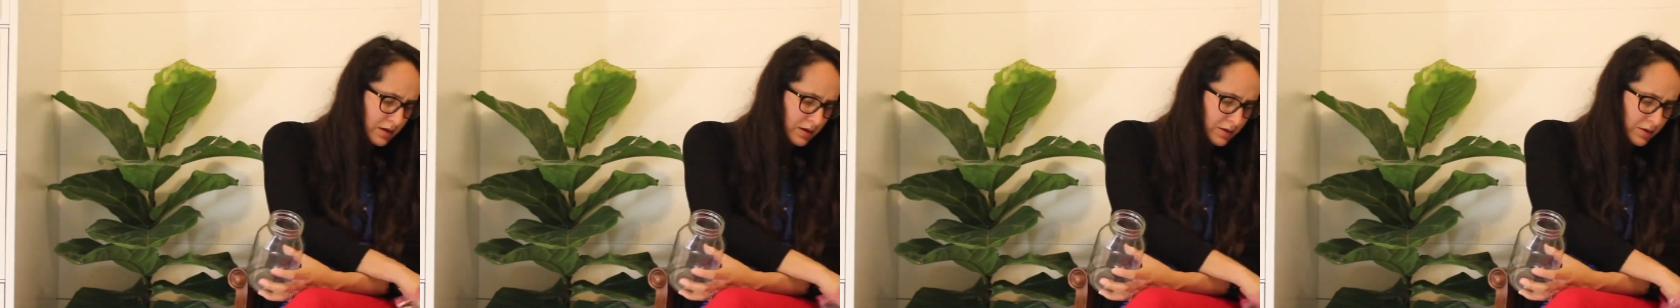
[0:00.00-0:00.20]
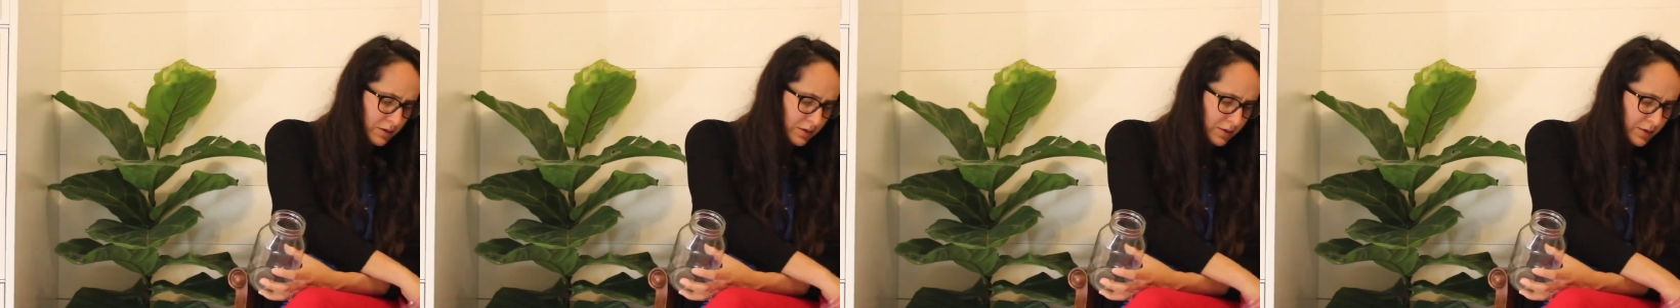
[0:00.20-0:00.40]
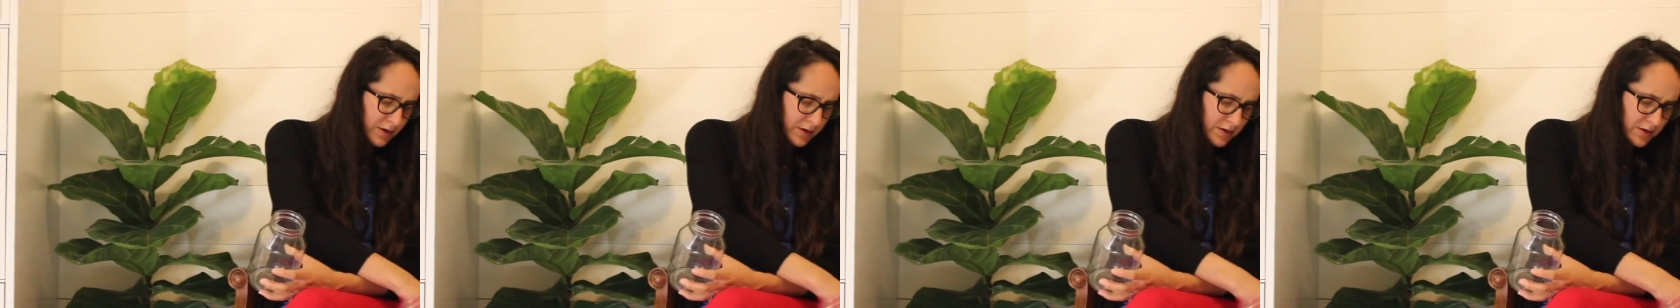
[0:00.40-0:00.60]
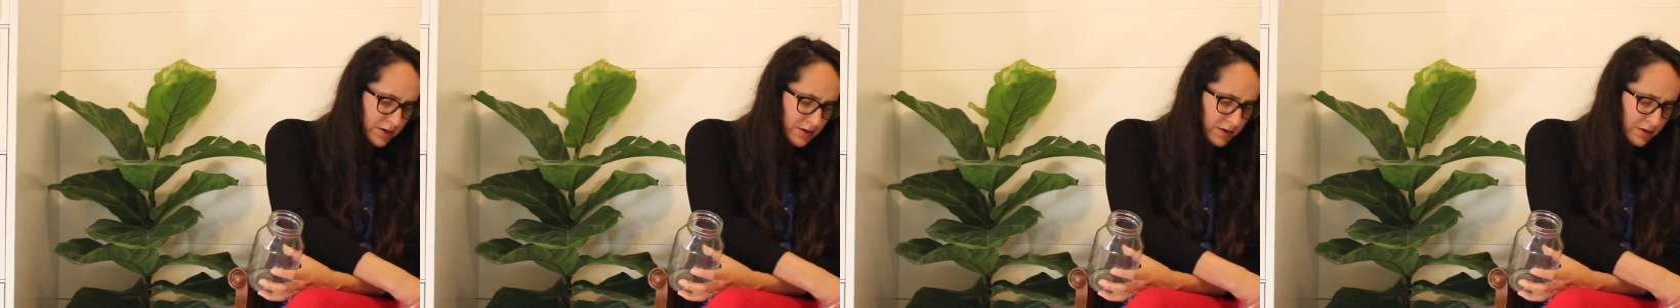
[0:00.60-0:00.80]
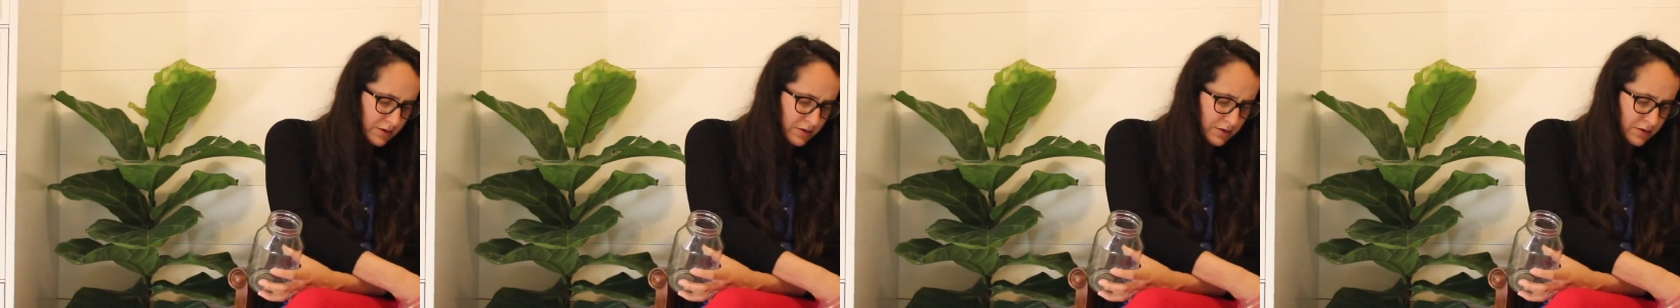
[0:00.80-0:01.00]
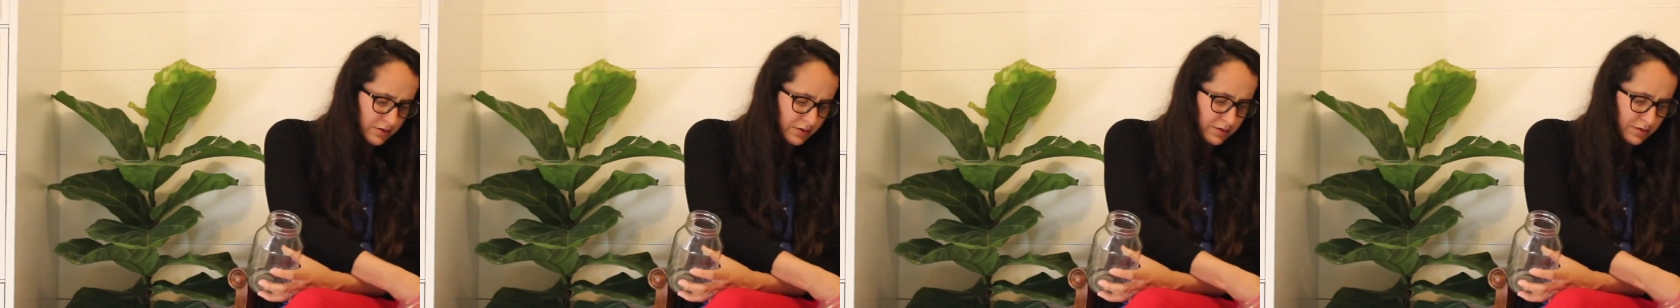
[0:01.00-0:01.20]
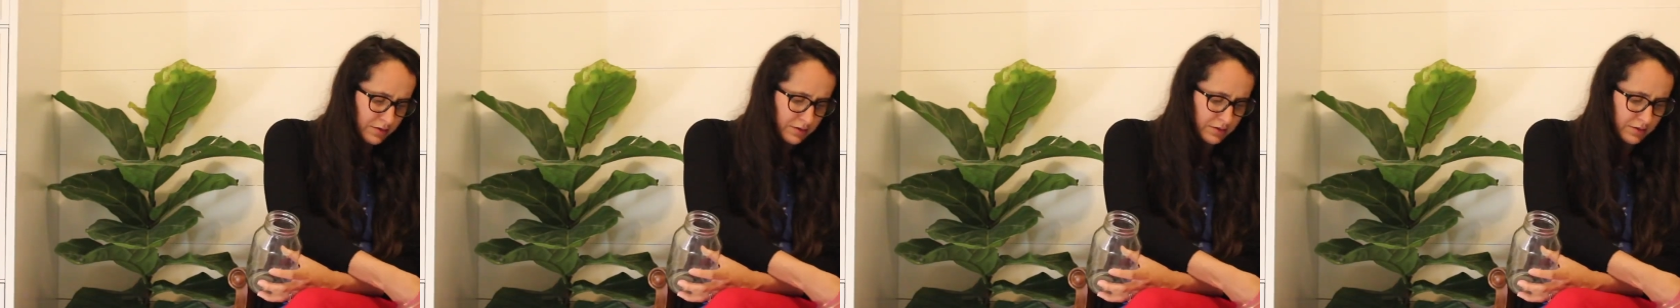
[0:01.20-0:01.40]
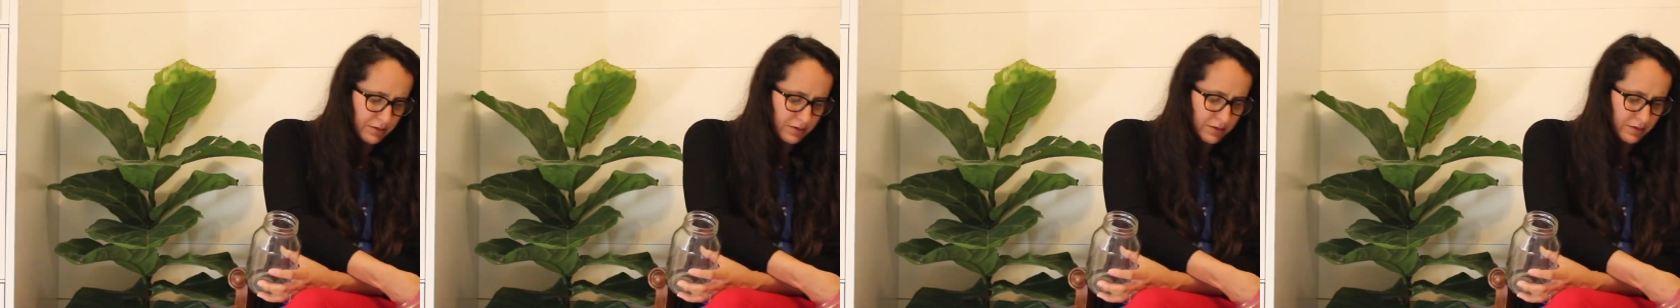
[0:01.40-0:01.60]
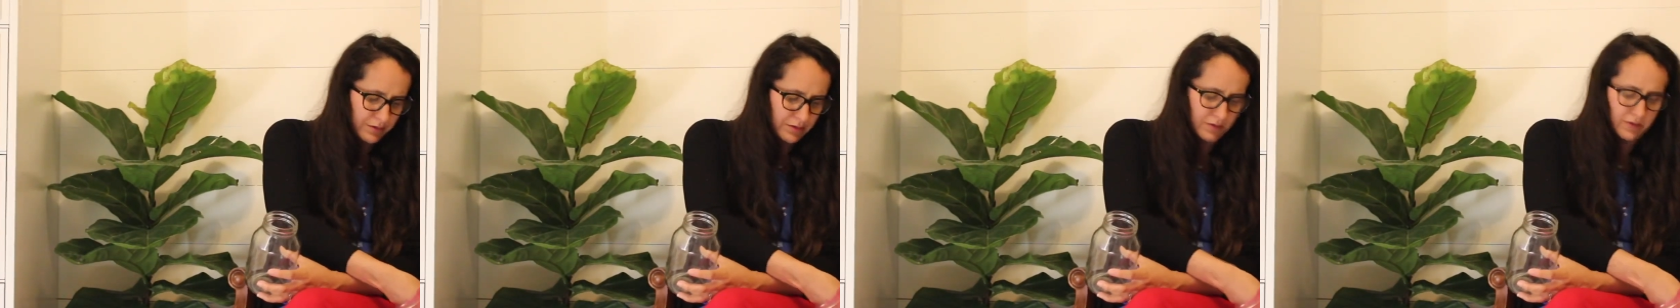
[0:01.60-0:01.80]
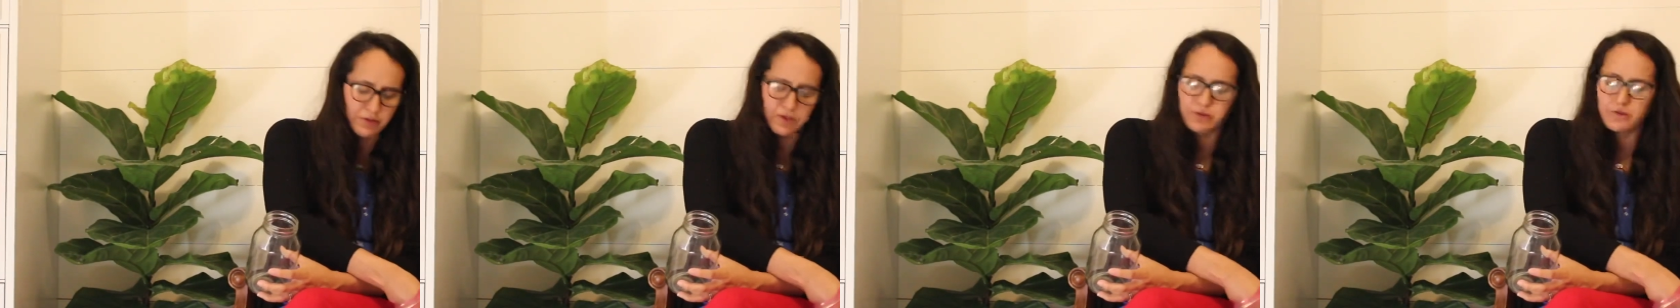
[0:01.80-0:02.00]
So 1, 2,
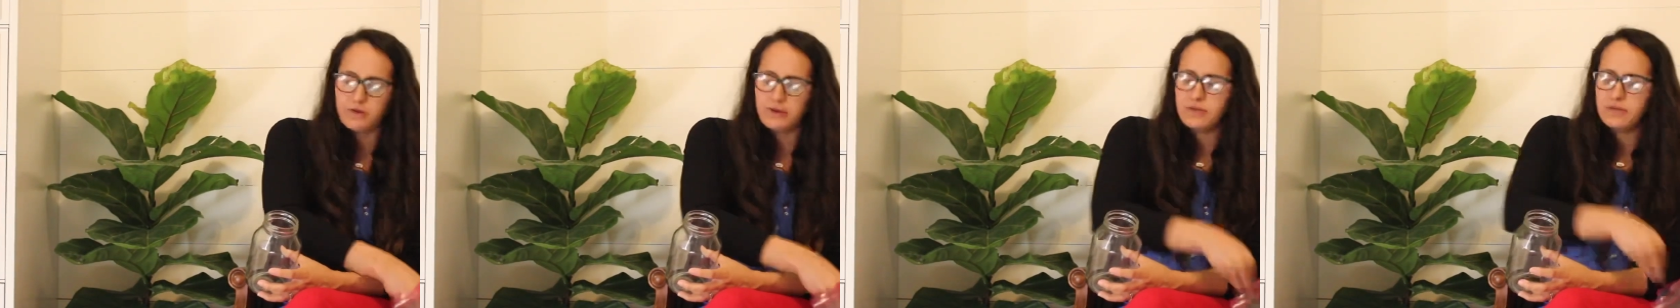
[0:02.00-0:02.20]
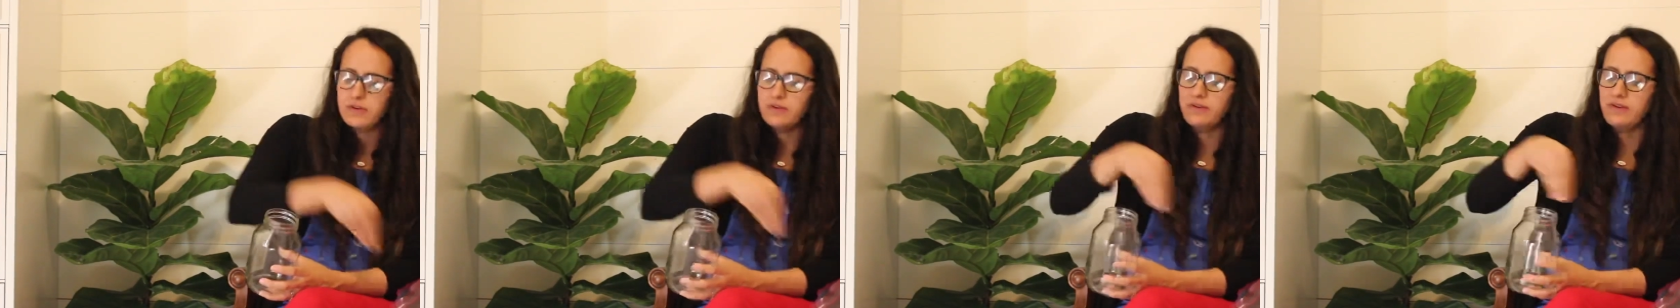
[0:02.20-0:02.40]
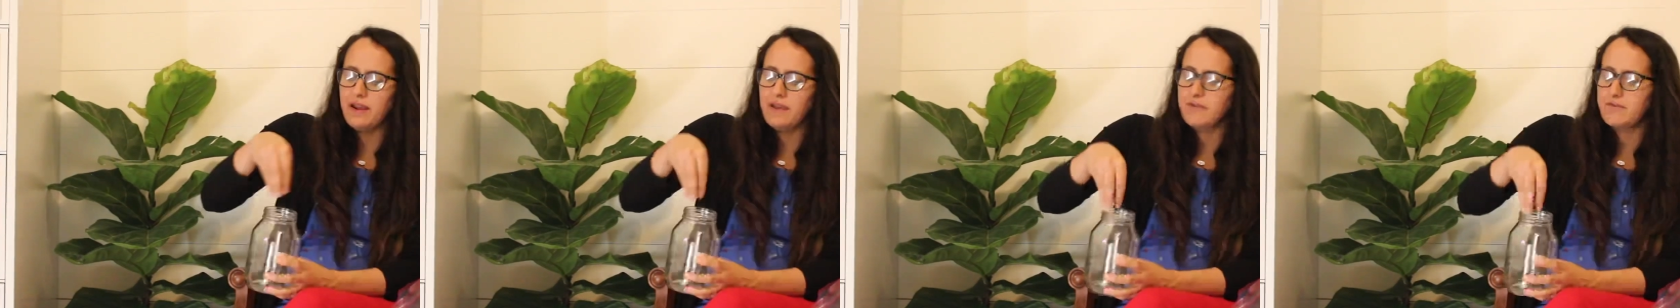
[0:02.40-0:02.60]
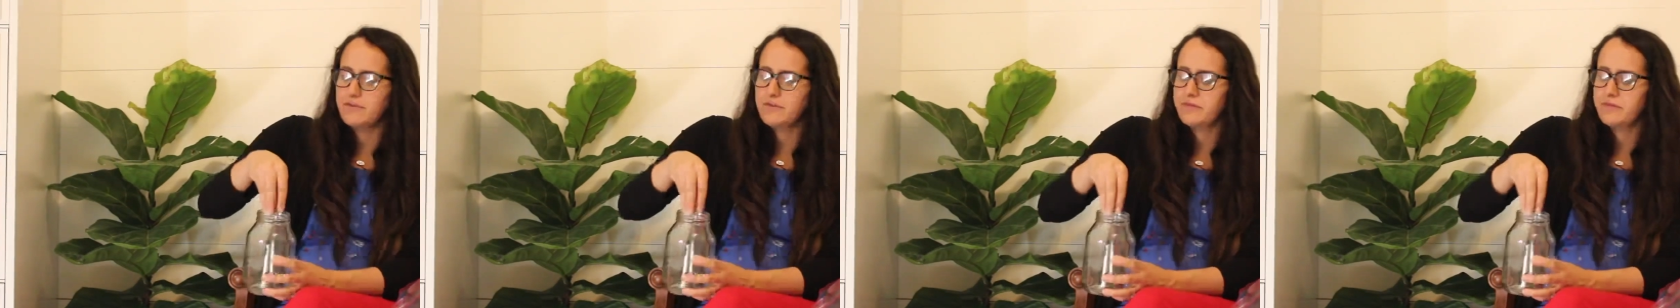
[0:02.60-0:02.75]
3, 4, 5.